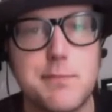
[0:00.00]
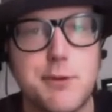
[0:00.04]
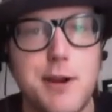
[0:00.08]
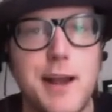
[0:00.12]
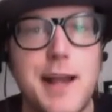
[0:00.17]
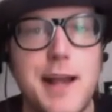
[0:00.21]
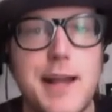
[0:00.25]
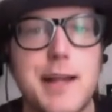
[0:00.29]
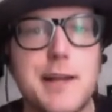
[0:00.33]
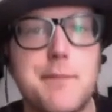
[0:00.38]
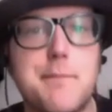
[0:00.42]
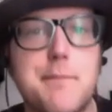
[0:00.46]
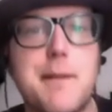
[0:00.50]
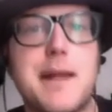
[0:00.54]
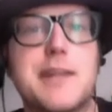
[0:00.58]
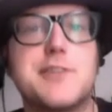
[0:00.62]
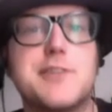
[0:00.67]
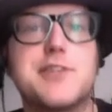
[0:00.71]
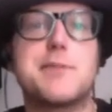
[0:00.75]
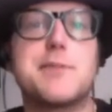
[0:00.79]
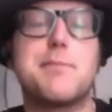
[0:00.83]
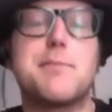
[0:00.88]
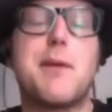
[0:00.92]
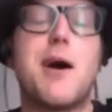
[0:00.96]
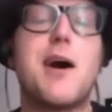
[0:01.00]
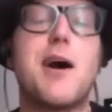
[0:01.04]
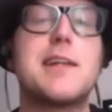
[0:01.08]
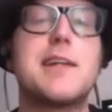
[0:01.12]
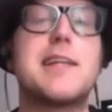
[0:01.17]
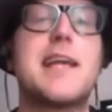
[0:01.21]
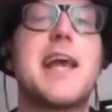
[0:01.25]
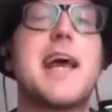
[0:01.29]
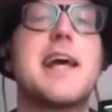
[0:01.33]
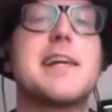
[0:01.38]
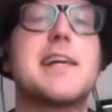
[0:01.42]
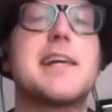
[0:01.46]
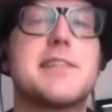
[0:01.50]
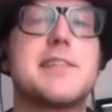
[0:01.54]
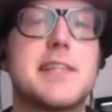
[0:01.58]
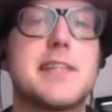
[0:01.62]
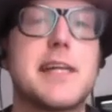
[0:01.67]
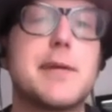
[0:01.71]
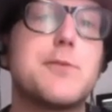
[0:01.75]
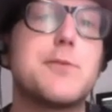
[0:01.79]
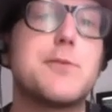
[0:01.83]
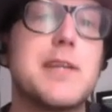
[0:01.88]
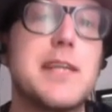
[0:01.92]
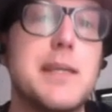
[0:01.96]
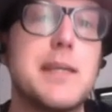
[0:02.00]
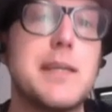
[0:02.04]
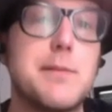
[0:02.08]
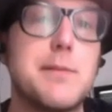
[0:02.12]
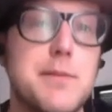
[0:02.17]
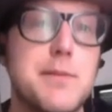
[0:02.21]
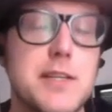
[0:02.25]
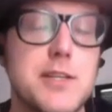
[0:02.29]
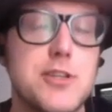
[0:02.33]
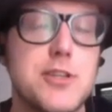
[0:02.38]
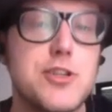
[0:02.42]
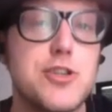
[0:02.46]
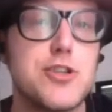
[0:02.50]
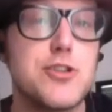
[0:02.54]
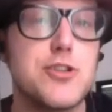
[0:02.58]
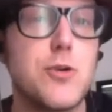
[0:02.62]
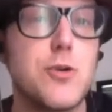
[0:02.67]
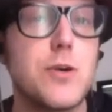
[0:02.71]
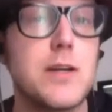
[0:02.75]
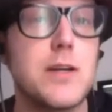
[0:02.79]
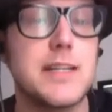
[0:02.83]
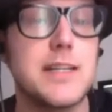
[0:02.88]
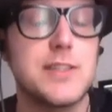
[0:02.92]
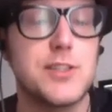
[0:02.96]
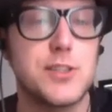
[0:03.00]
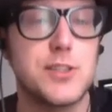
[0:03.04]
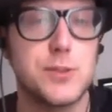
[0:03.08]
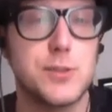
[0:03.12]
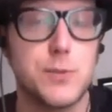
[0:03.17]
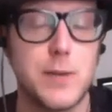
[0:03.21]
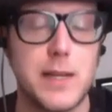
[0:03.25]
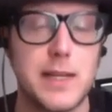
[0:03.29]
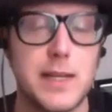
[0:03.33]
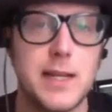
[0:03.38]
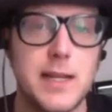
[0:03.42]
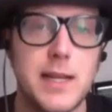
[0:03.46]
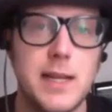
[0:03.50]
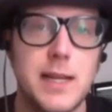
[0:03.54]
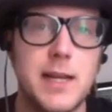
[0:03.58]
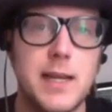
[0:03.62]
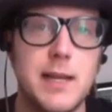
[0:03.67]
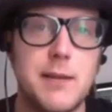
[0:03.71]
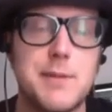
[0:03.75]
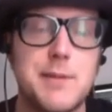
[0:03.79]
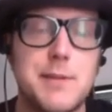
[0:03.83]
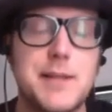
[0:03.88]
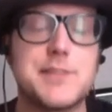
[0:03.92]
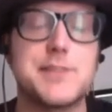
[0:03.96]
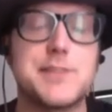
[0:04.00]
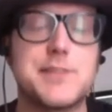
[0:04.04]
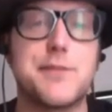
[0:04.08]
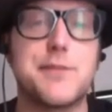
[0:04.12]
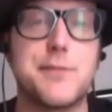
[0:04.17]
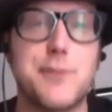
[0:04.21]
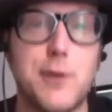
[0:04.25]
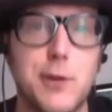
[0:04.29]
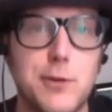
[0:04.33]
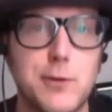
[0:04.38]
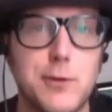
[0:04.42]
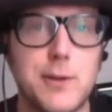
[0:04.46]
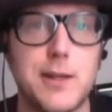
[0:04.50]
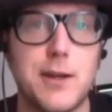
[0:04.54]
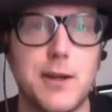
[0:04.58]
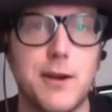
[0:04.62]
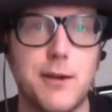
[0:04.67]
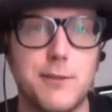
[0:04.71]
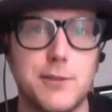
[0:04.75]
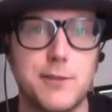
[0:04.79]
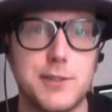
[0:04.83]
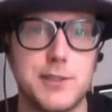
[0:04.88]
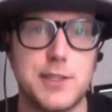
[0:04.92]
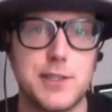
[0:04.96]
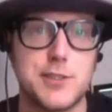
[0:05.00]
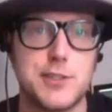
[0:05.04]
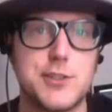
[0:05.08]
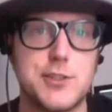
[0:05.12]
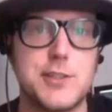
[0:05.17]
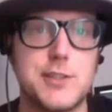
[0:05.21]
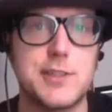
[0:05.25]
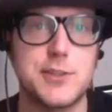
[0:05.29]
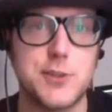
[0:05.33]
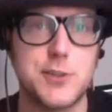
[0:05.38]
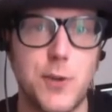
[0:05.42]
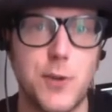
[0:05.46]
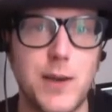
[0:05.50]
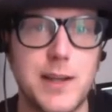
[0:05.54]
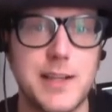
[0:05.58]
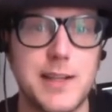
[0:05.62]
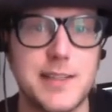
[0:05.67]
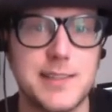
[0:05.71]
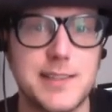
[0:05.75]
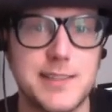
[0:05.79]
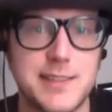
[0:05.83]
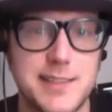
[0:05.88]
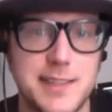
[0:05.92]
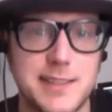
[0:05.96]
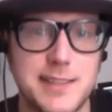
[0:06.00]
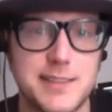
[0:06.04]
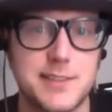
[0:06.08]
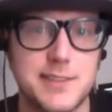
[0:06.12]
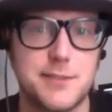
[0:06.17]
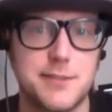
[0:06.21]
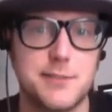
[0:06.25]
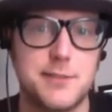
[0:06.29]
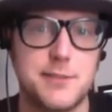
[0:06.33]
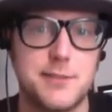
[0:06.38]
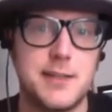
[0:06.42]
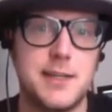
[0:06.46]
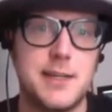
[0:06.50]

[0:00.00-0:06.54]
Pragmagick Podcast, and I will keep this short and sweet because the following conversation is quite extensive.